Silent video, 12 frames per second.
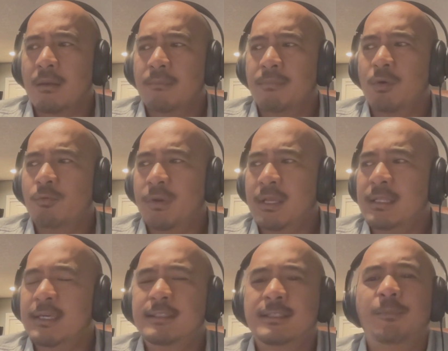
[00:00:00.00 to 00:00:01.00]
but
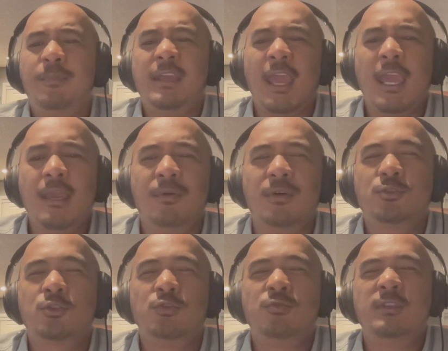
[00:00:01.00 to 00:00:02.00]
really, to be able
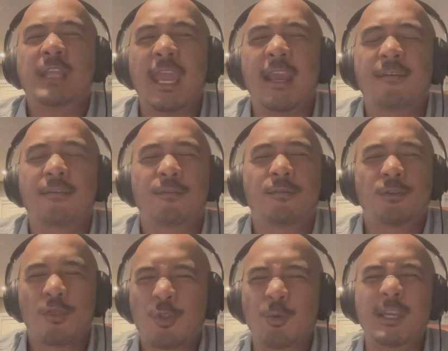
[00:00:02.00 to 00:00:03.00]
to take
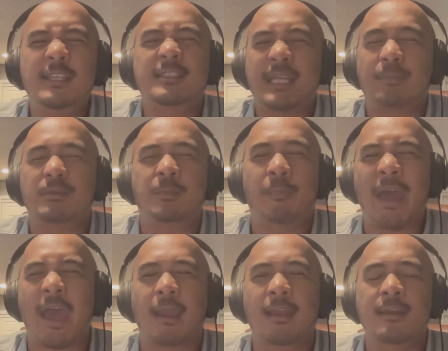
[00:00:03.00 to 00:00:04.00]
3 steps
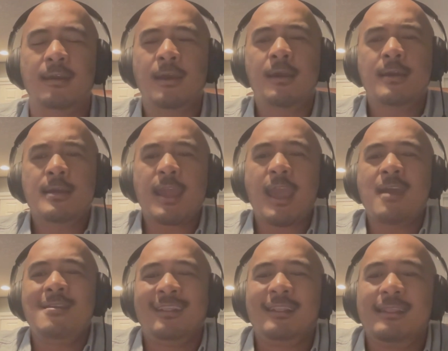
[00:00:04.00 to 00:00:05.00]
back
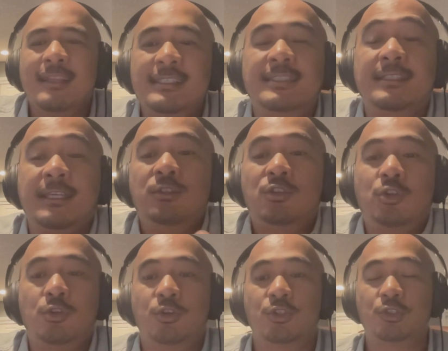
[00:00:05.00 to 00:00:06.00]
and listen to
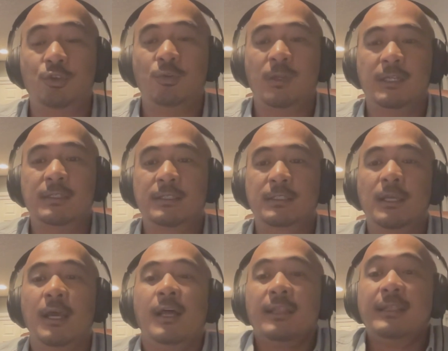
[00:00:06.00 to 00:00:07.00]
your students,
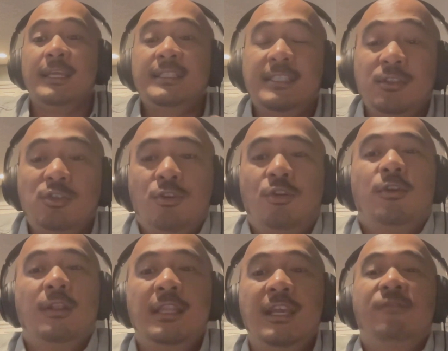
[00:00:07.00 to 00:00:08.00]
listen to their
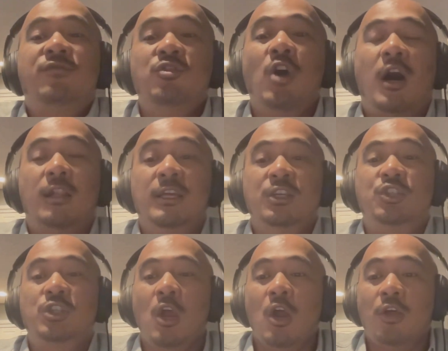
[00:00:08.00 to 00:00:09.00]
lived knowledge,
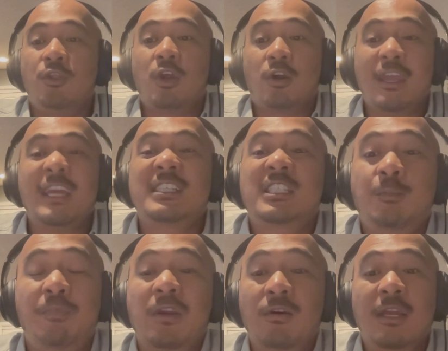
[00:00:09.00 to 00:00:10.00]
their
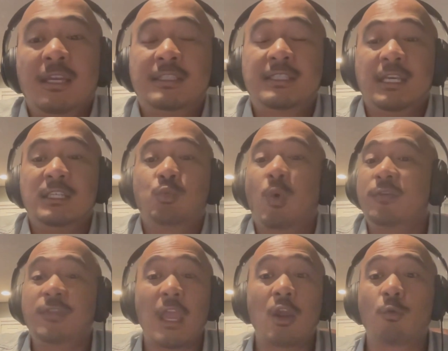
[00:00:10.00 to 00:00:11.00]
experiences, what
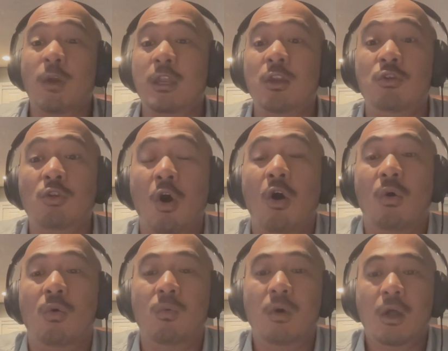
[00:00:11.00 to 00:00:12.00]
they already
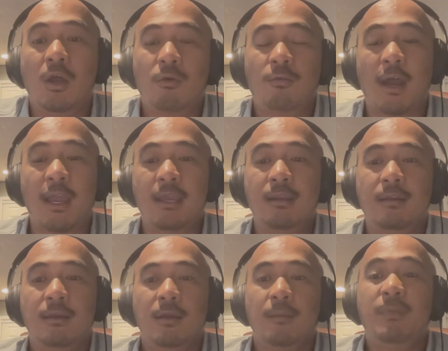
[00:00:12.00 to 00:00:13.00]
know, right?
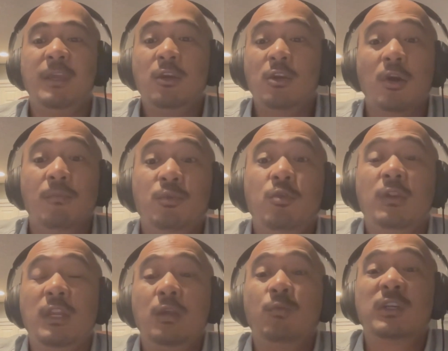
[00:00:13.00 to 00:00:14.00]
Being
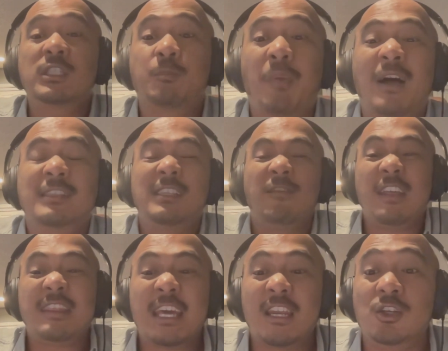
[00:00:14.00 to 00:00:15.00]
community responsive,
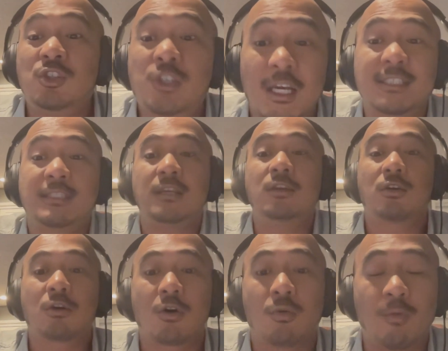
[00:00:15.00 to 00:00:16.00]
and then adjusting your
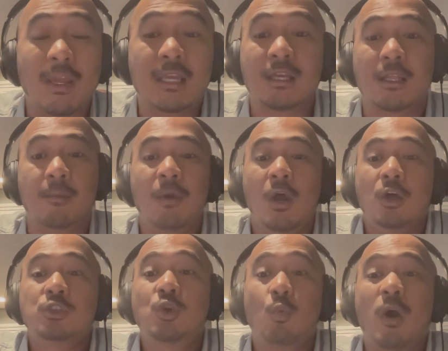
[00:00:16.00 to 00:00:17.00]
curriculum
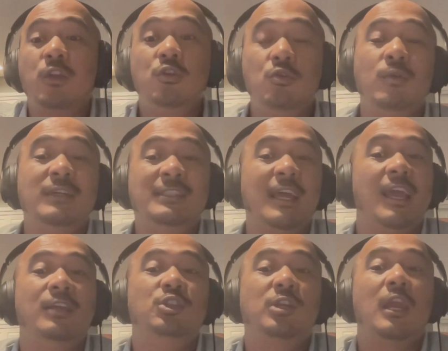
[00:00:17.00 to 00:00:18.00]
to what you as the
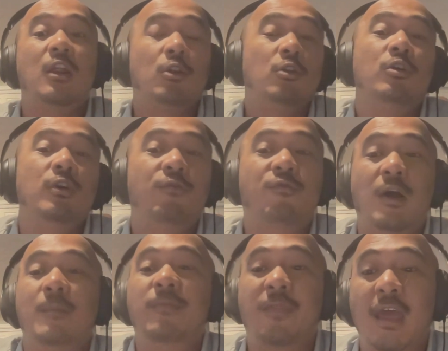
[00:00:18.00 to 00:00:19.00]
educator learn
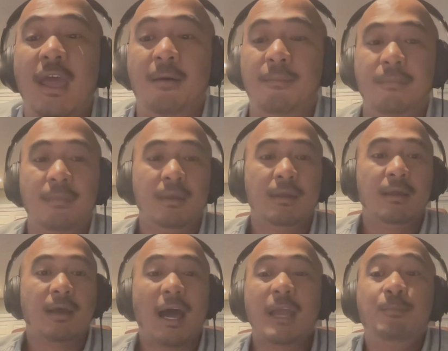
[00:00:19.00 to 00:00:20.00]
from them.
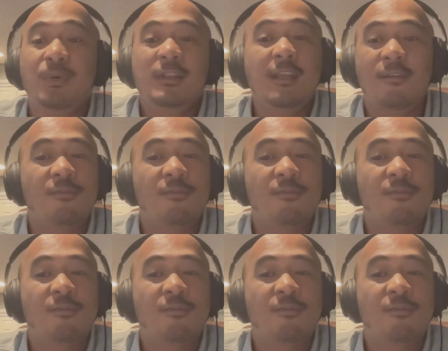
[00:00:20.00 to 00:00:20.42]
I believe